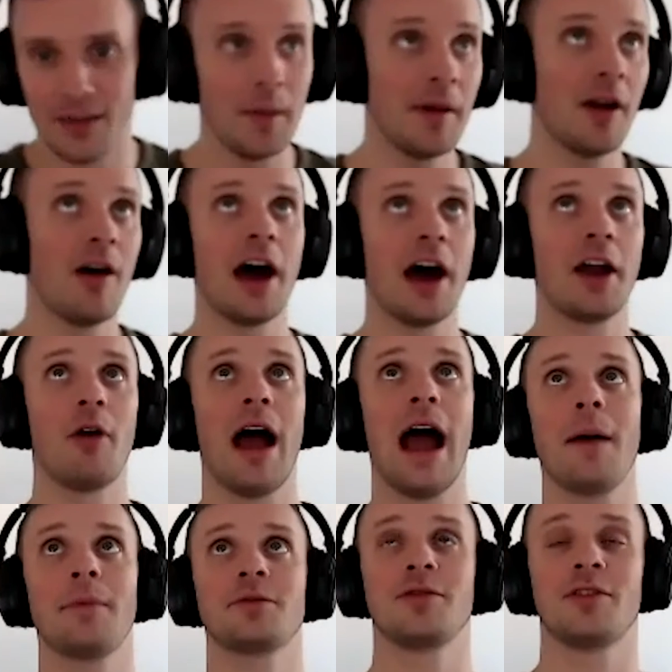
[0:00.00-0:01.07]
And maybe I don't, I don't
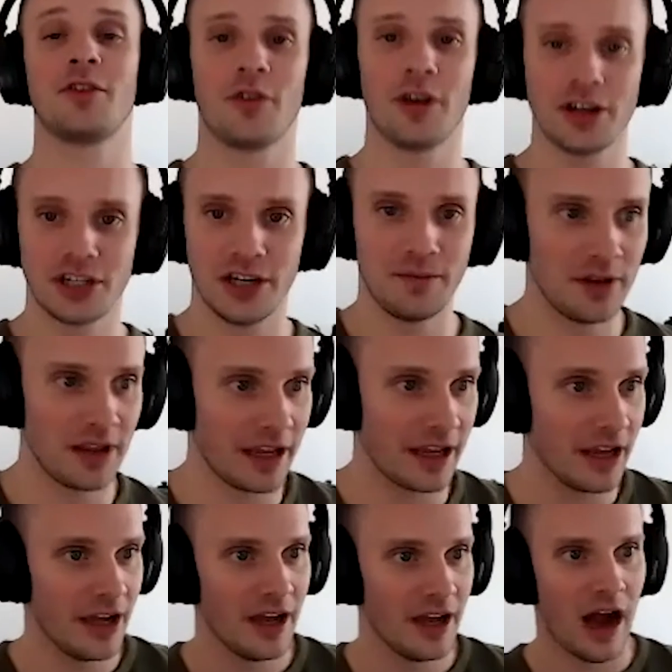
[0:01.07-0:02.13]
absolutely yeah. crush it, but
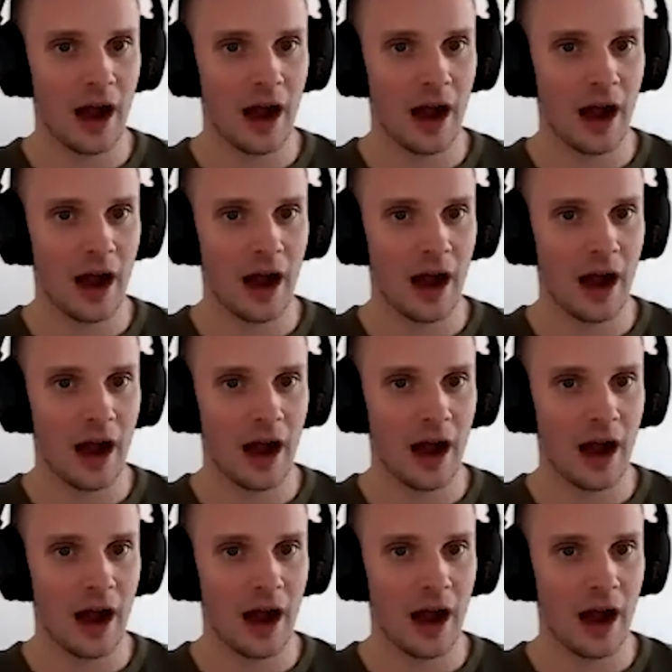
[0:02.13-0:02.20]
like